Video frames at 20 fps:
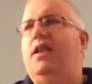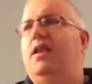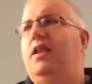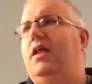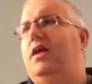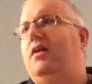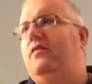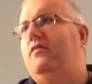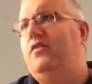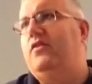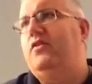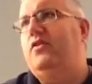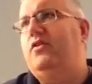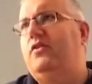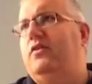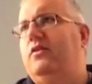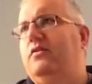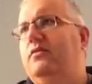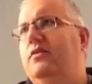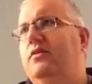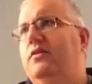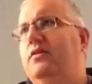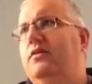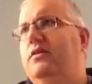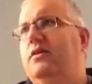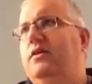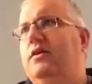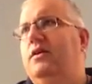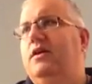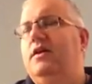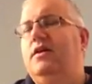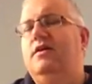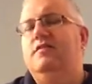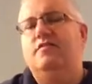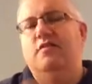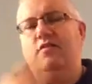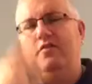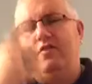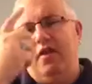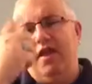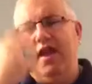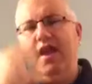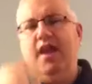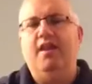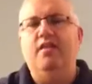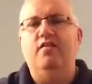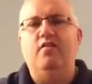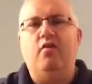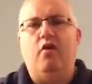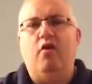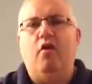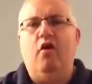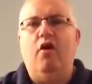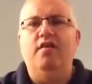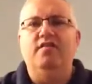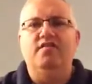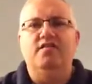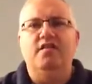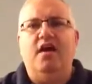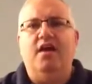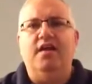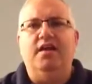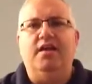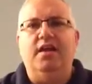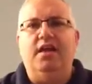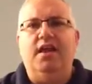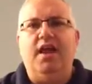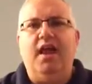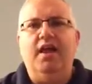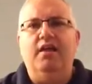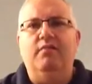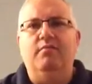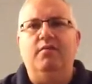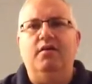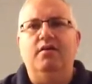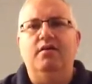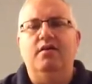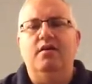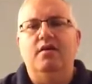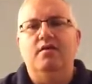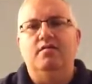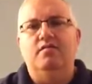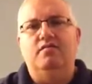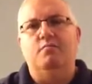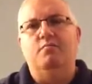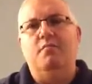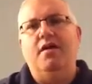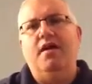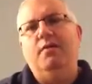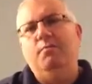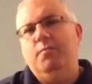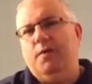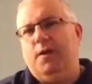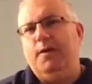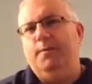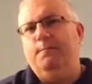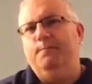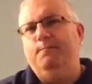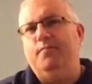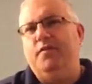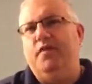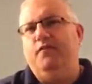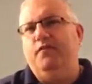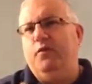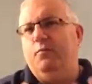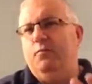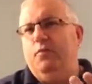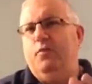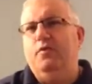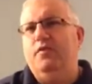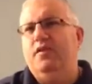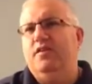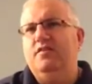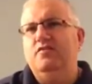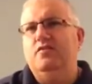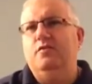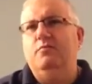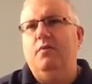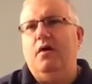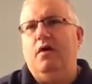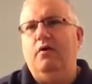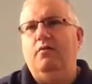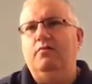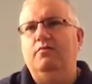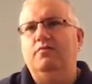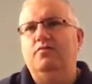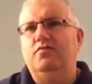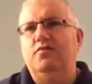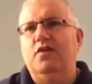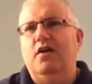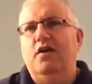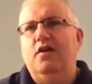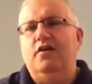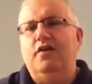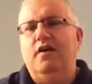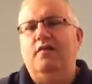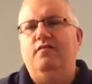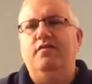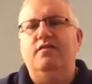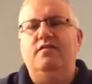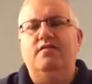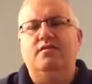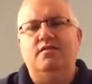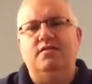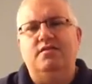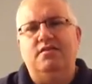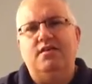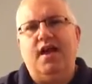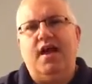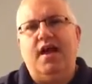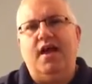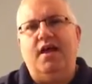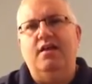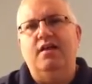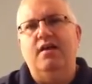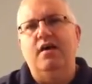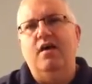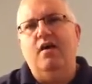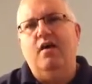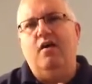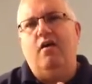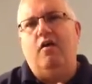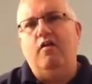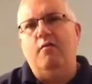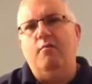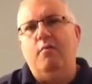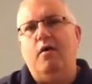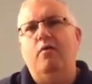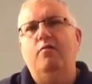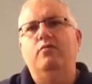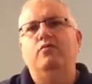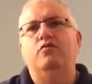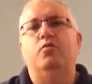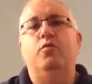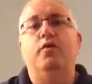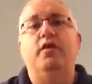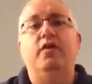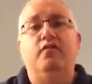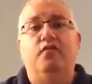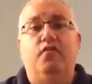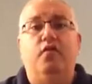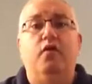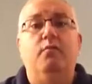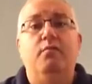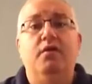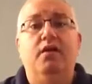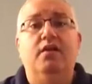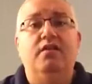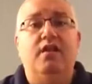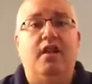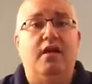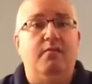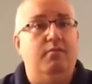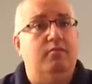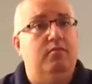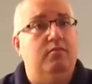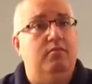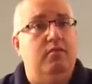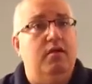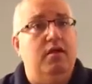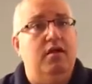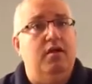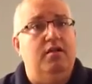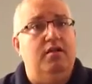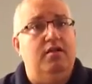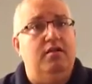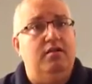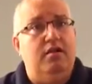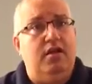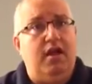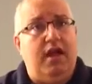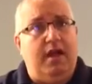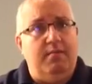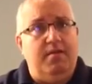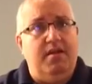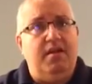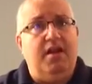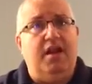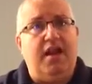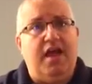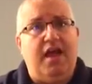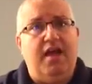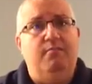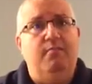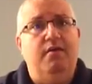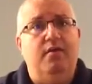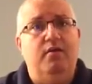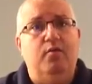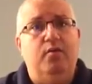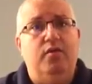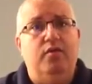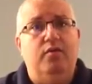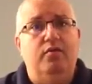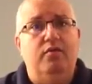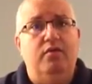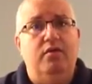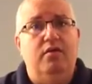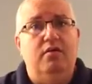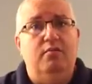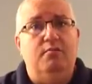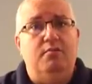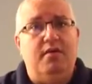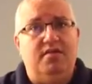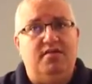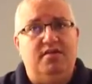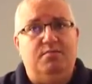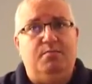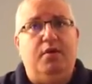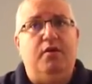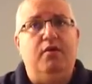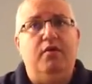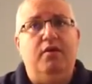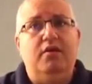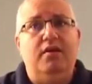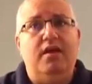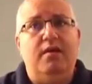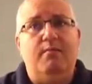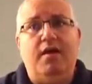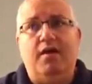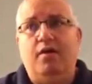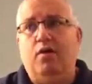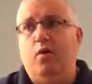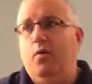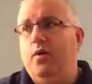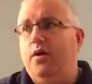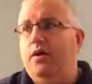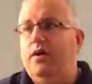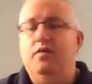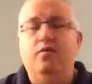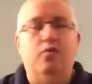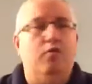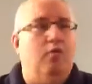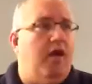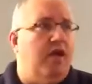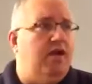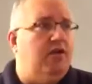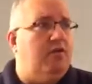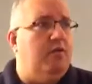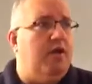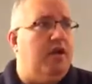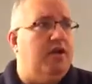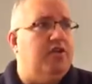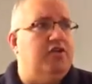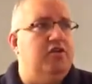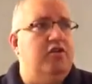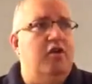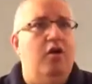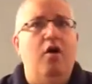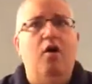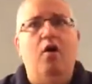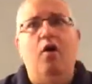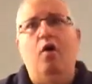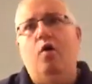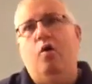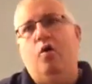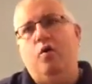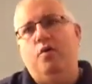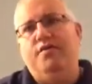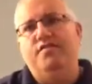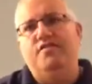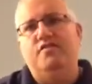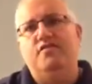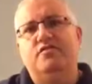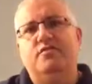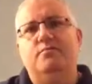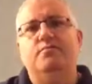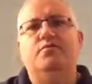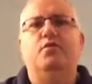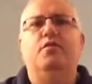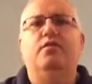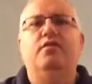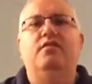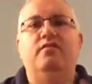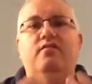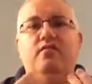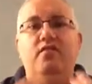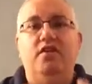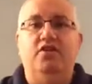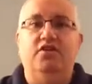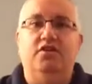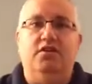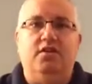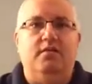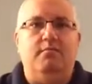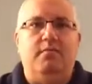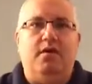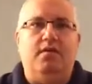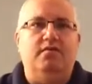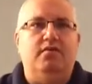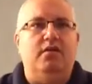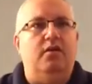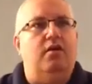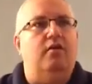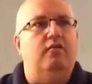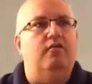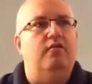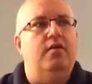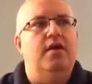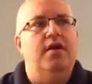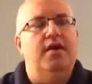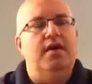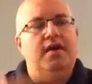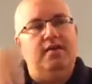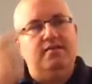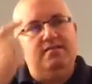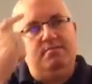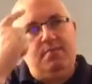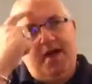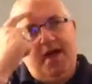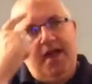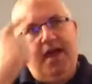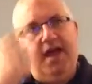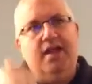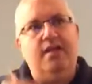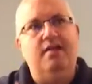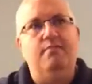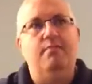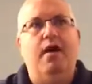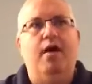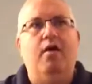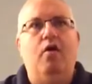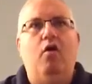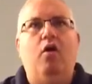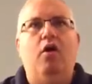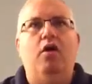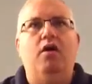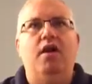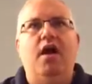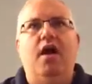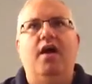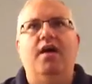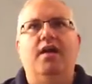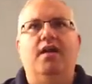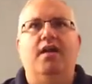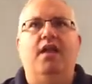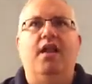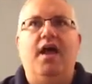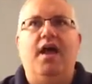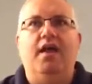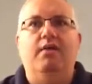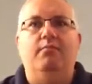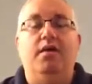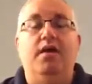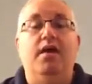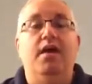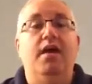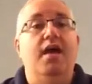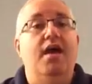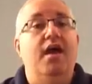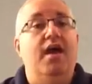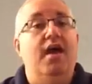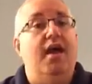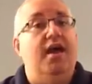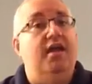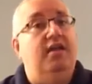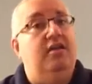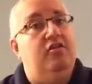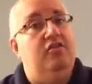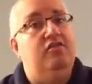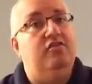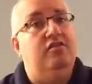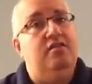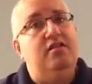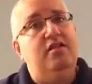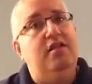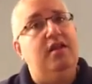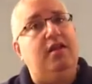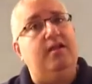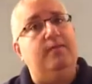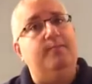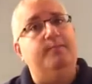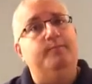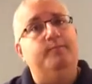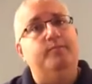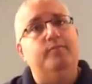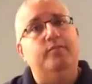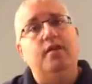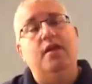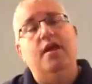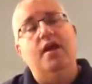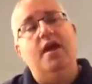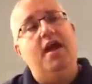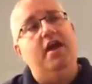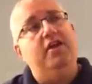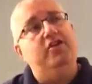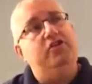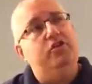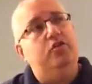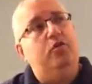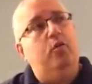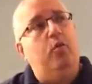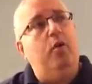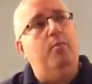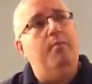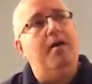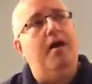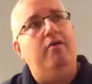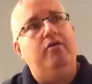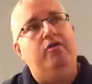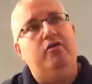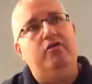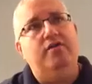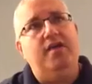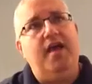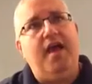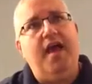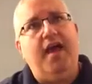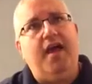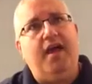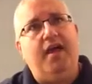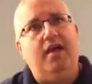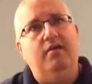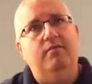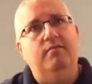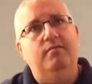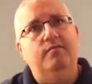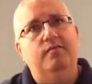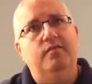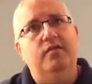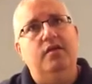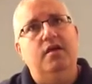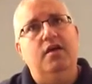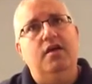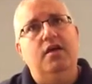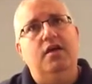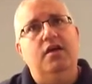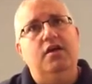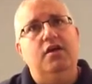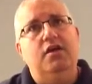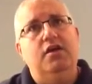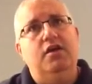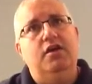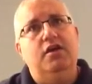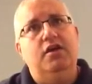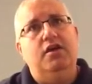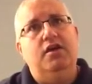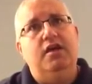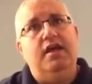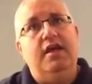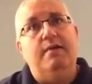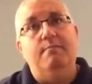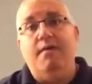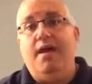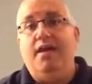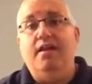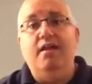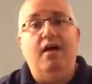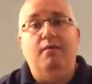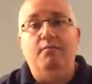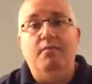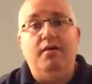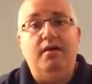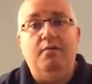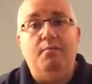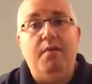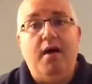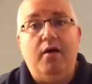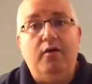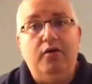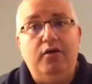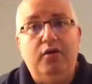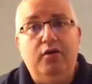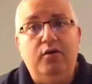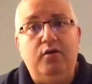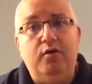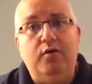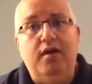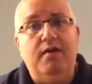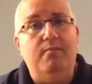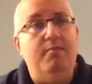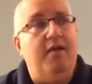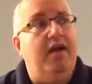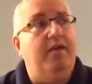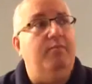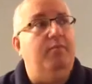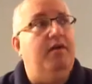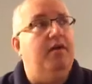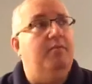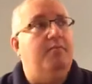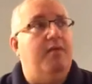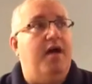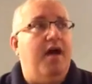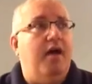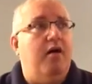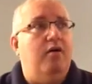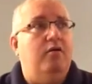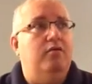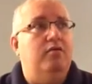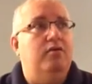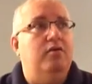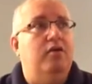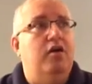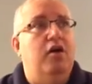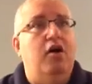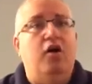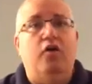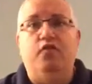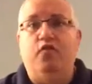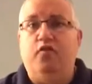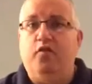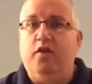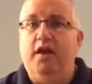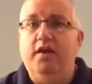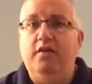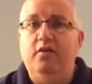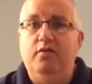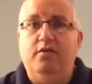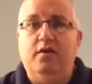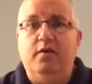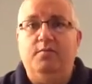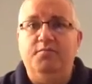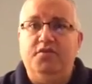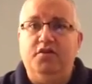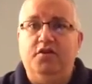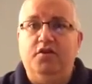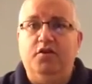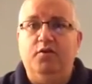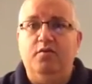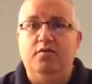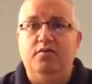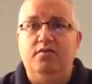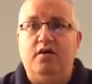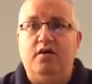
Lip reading: love her. So their head and their heart is not in alignment. So maybe if you pull these two bones, you have to decide, are the bones reaffirming that I'm in alignment with my spirit? Am I going in the right direction? Or is there some sort of division in myself? Is my head and my heart not in alignment? And here's the thing. As you go about your day, it may not be about you. It may be about a friend who comes to you and